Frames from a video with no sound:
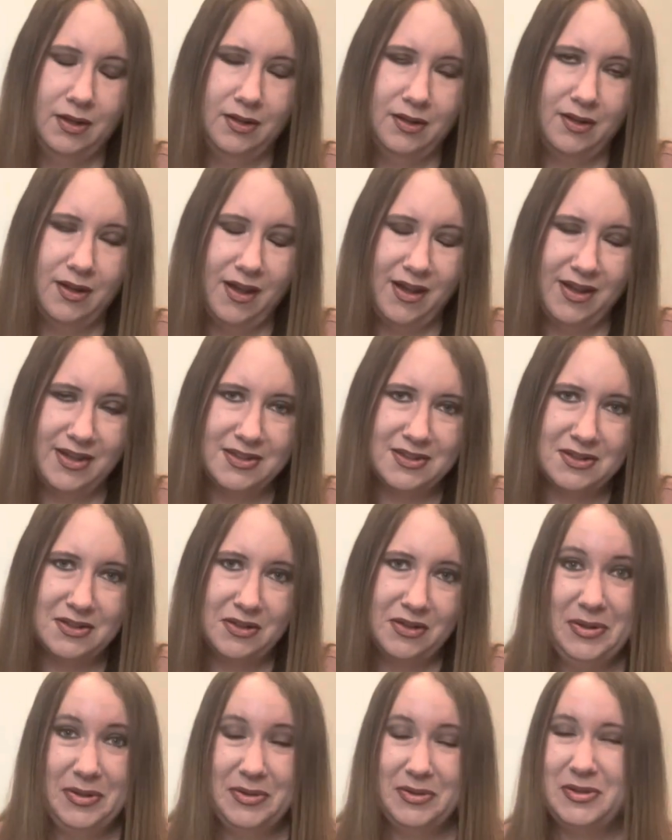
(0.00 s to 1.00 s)
Guys,
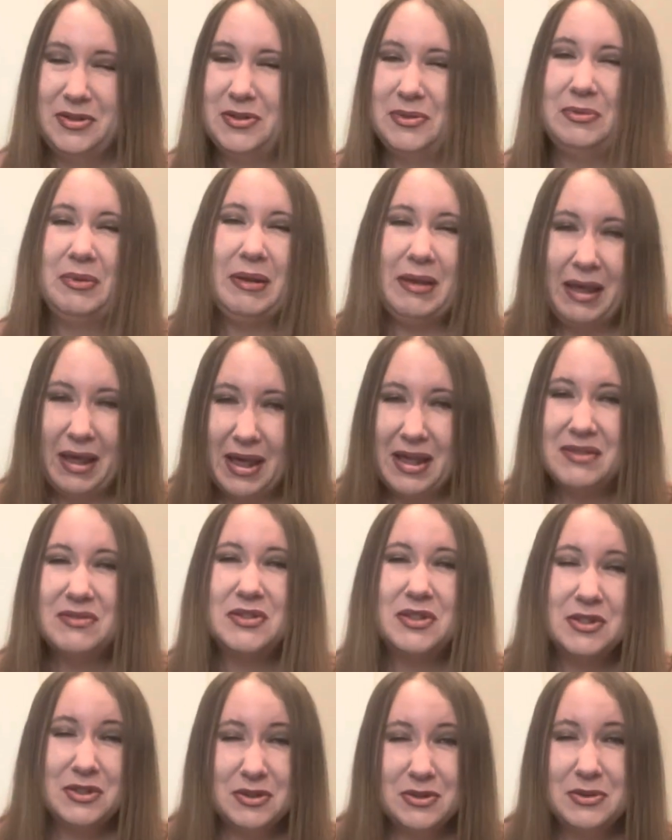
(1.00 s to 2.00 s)
do we
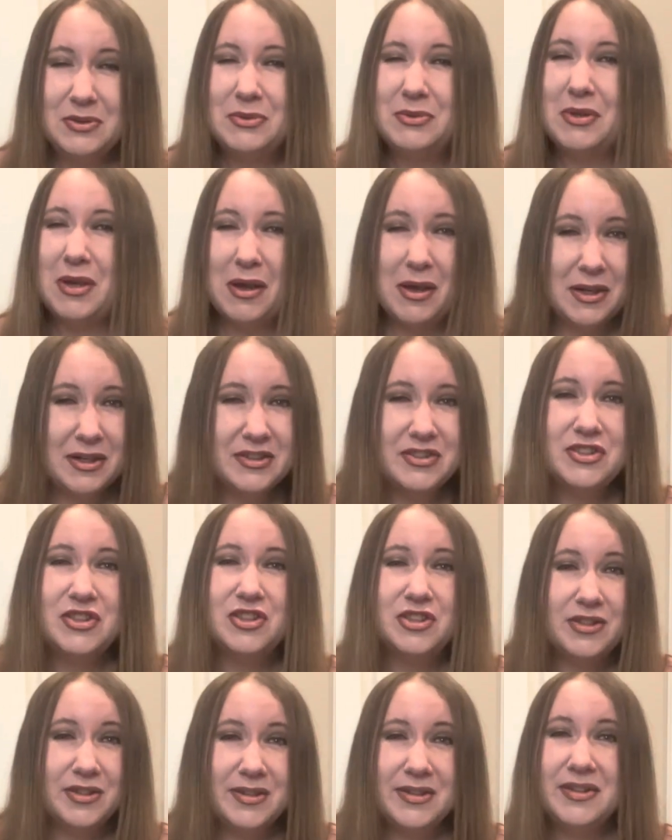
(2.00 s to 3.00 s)
have to do
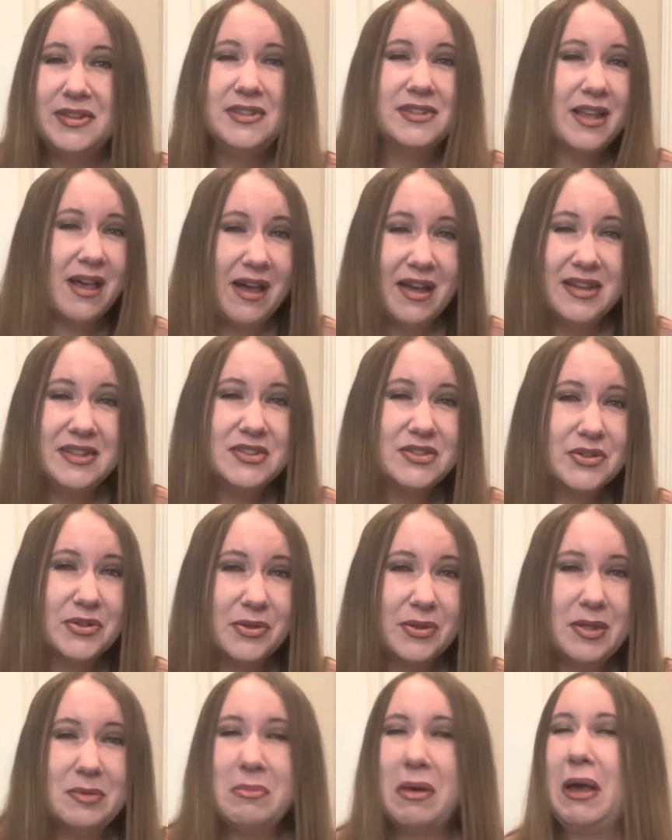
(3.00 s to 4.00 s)
cottage cheese ice
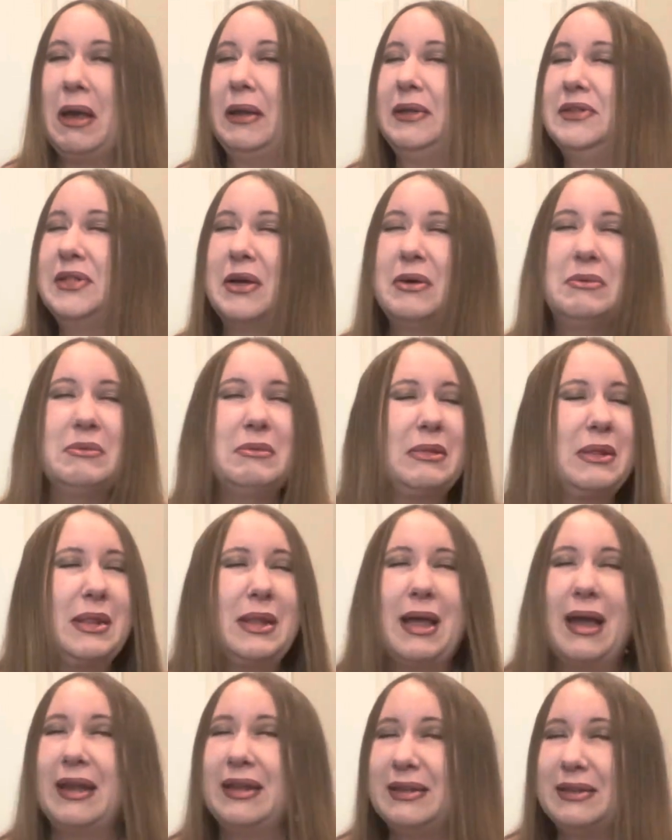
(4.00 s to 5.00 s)
cream? I don't
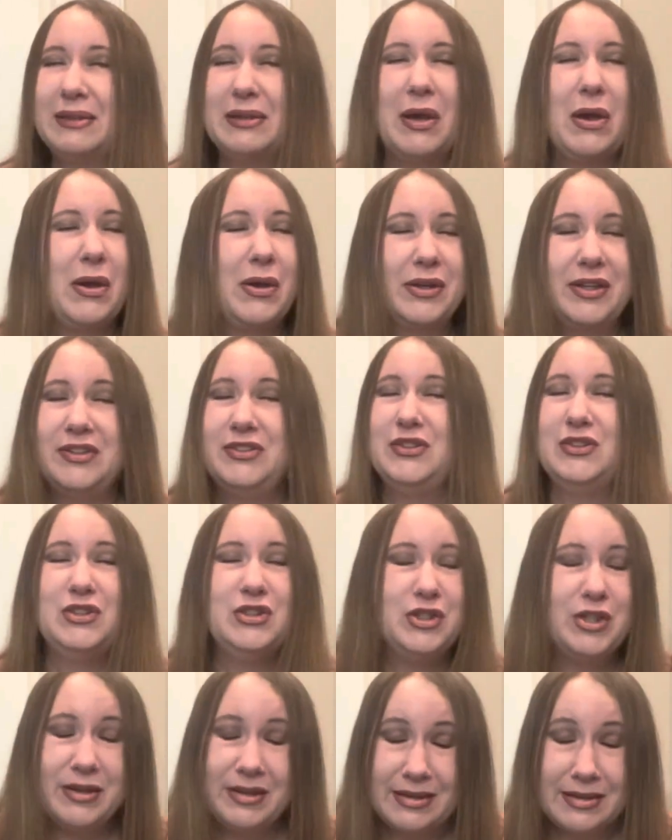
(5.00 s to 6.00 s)
like cottage
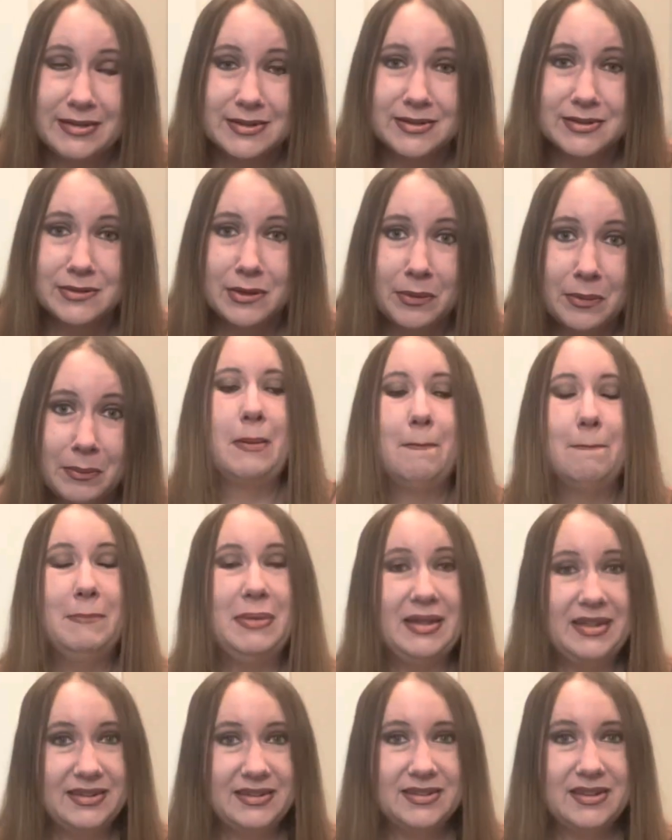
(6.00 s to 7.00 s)
cheese,
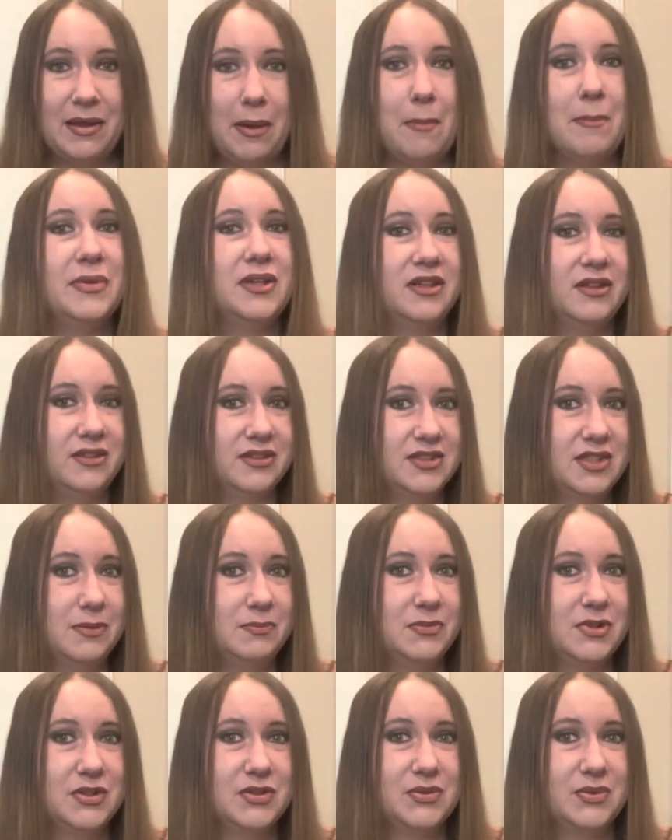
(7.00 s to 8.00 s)
but I'm going to
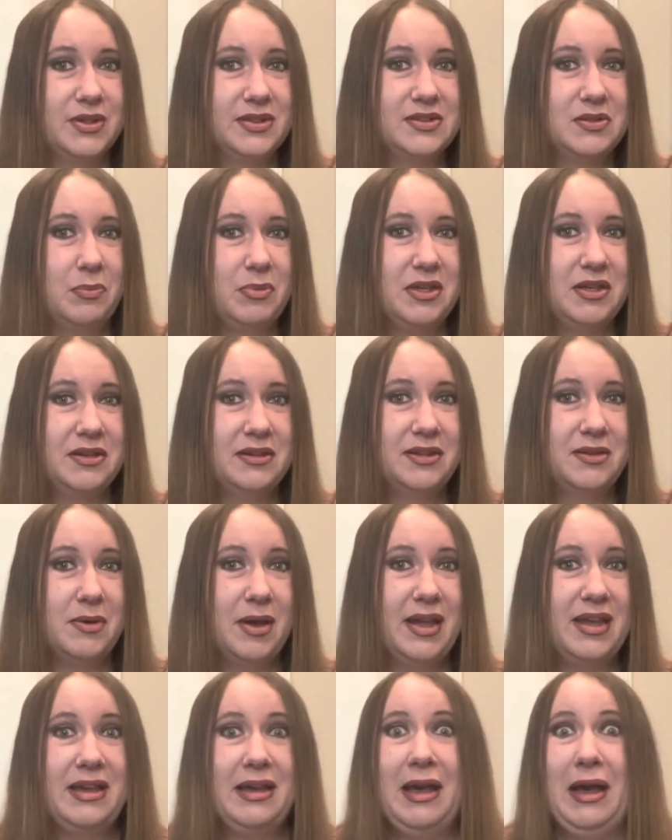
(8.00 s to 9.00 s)
attempt this recipe
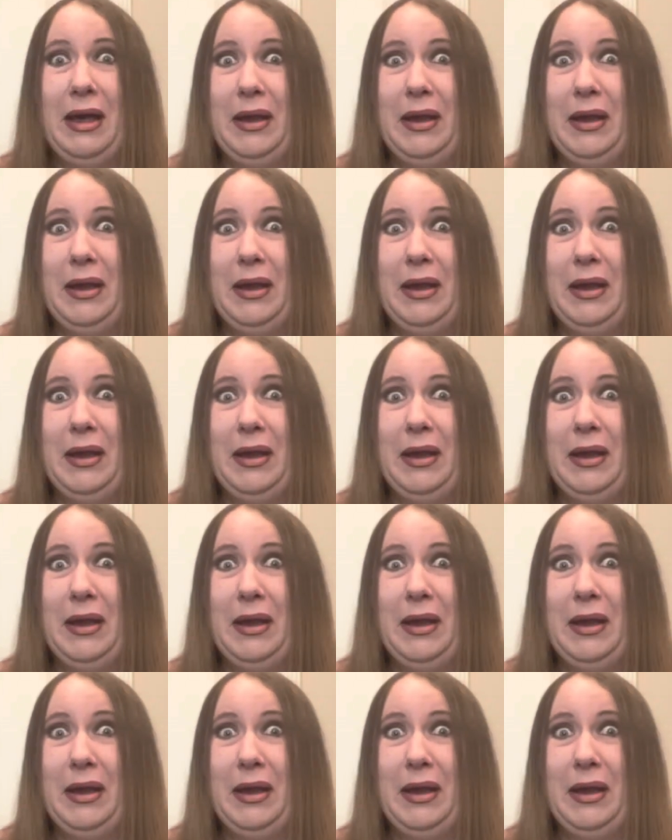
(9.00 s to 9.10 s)
anyway.